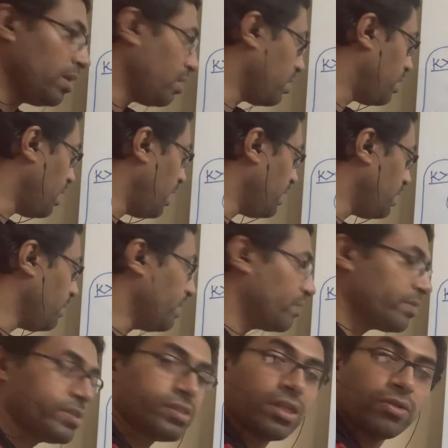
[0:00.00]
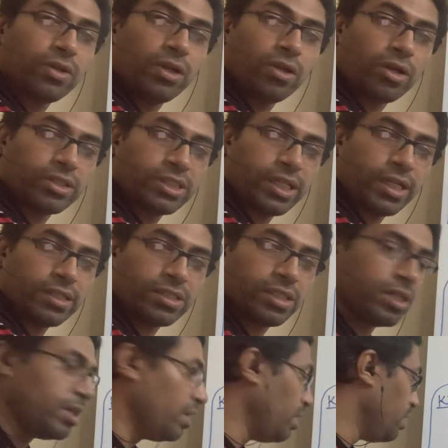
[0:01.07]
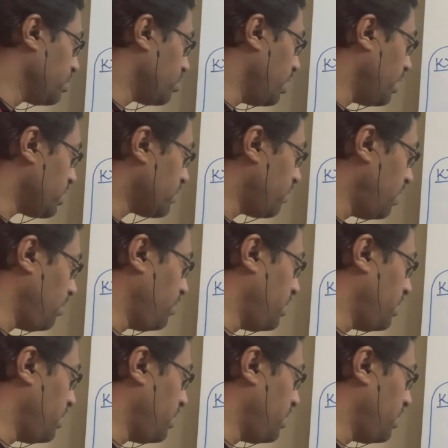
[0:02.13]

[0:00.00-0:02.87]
the ultimate result will not change. So let us flip